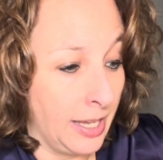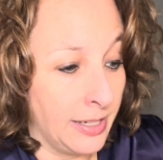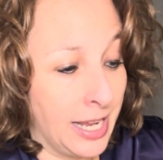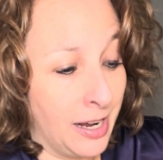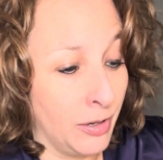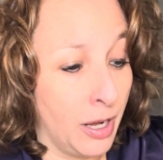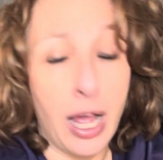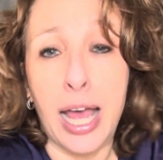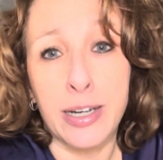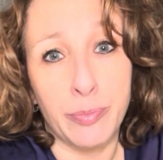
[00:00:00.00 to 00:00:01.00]
Now,
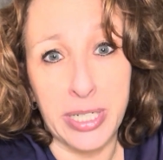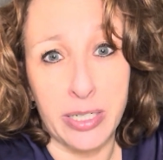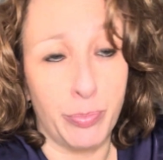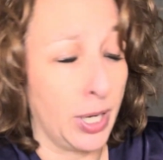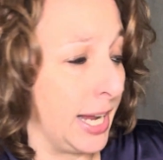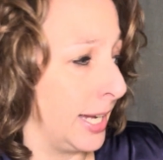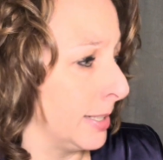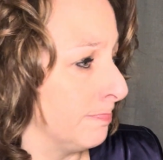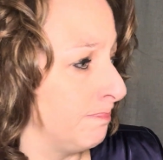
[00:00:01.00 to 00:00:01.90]
I don't mean to brag,